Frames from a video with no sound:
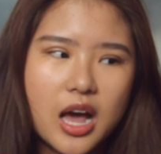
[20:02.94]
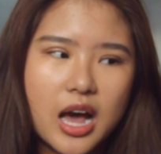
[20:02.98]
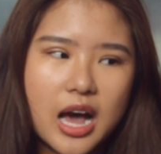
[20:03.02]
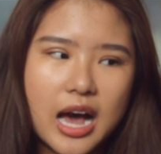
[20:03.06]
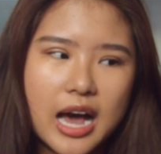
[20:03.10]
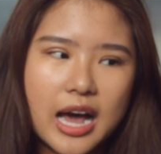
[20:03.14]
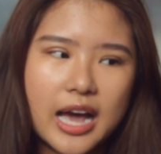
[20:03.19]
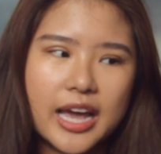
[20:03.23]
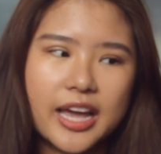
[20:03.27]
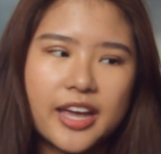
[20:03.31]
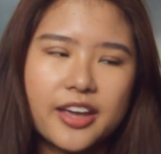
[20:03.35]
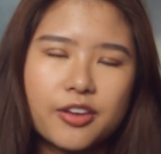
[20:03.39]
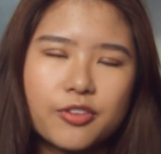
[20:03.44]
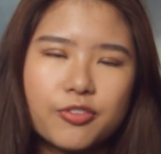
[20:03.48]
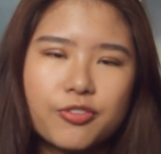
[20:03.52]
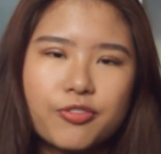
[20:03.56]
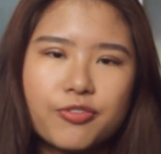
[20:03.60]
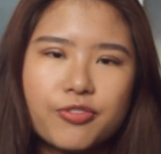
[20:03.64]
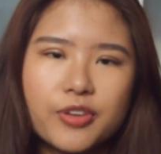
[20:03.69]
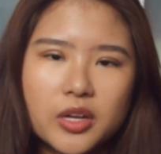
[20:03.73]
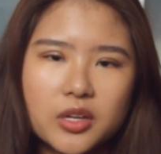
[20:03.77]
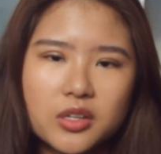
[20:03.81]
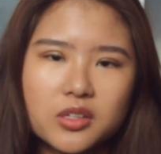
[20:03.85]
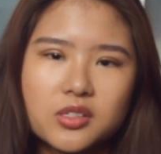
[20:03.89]
I
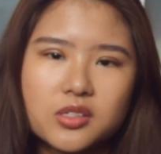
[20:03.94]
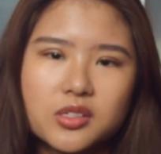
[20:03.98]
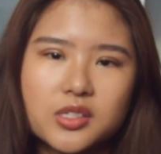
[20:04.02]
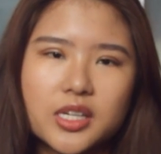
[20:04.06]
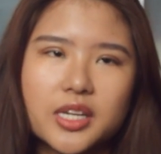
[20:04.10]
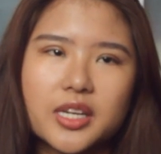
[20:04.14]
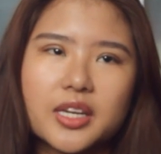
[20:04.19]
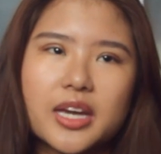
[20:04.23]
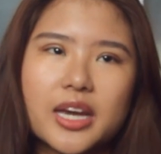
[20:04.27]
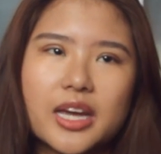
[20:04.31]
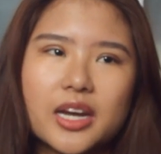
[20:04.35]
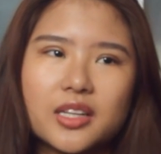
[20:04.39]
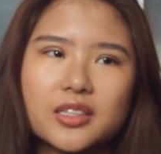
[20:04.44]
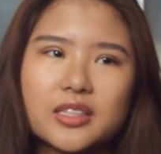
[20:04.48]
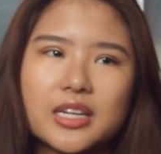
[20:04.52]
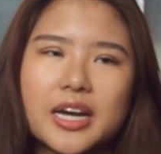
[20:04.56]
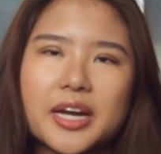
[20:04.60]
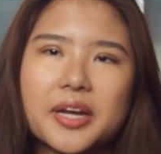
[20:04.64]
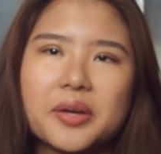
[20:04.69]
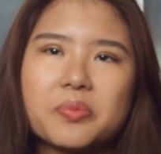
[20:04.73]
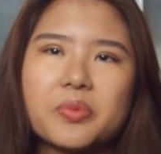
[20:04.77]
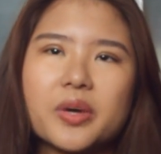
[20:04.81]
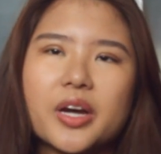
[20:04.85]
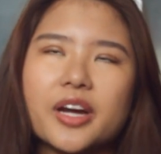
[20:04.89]
fell sick at a
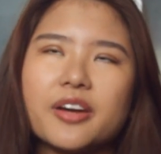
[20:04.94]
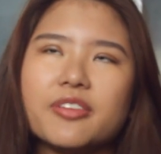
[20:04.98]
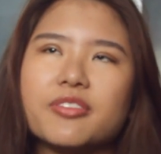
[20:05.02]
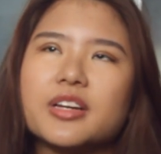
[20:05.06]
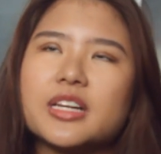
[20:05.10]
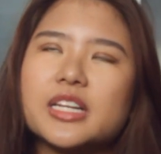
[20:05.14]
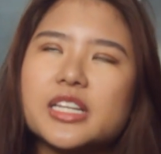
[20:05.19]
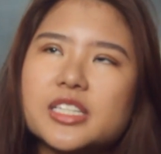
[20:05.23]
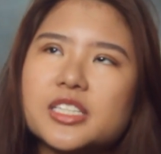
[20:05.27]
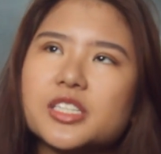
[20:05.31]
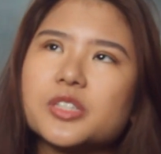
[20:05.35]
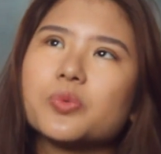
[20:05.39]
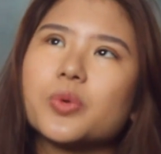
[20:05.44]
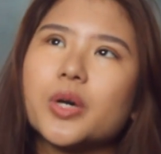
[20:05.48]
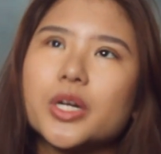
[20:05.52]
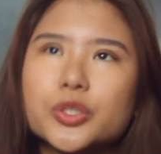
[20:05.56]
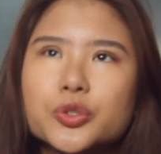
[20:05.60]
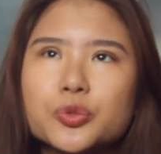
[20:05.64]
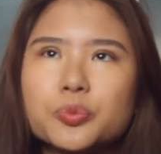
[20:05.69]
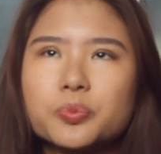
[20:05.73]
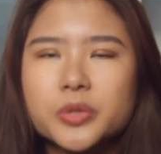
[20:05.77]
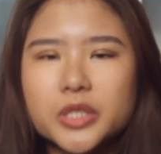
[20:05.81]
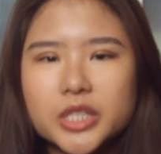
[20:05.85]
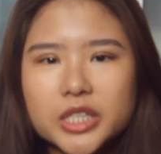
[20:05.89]
time where I really didn't want
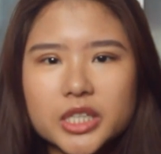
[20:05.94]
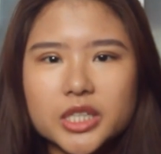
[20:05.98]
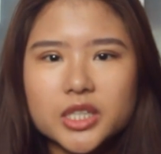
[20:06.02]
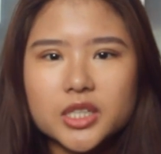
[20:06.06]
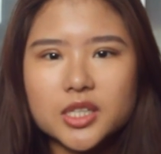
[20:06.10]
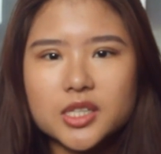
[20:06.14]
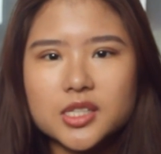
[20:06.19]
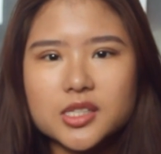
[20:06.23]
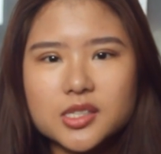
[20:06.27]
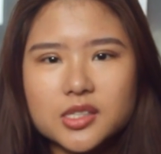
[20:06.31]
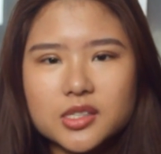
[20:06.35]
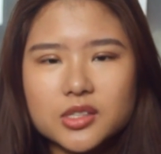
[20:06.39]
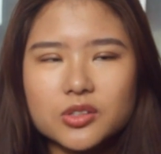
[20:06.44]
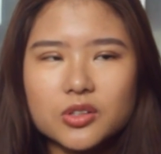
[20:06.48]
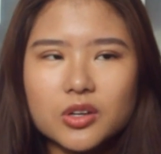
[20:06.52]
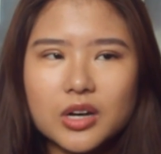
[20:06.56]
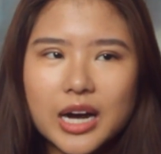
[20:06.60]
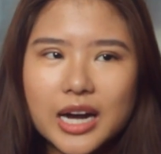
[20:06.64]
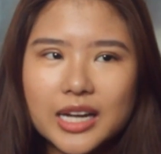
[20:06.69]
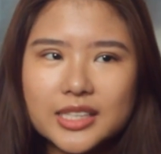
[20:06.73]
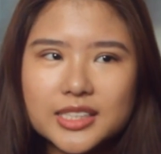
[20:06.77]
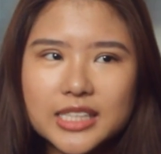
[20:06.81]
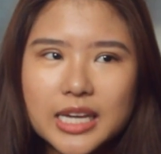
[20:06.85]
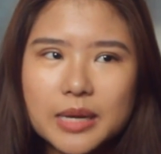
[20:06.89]
to be, because you know,
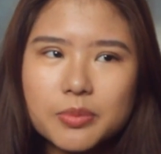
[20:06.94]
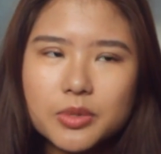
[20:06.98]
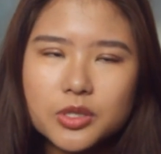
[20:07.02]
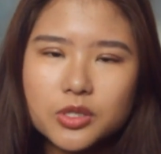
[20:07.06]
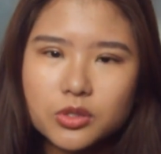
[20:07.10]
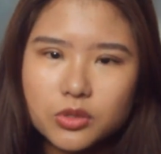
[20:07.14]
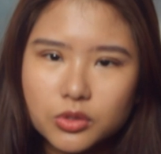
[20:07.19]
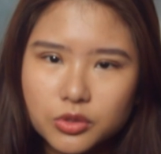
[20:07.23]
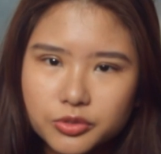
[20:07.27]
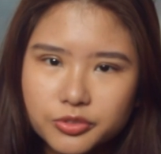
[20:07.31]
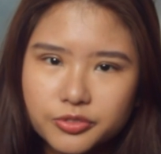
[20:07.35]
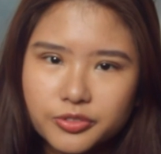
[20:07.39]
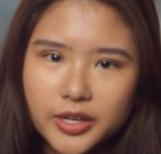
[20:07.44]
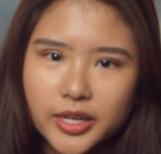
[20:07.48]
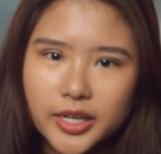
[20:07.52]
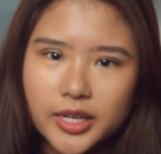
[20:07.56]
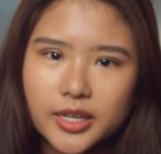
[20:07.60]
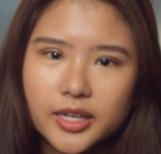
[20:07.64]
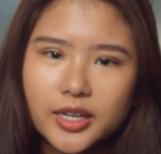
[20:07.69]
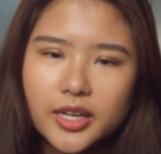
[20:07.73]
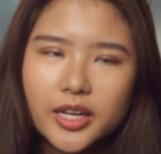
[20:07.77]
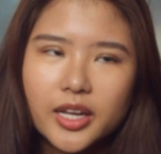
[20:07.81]
arts camp is so fun.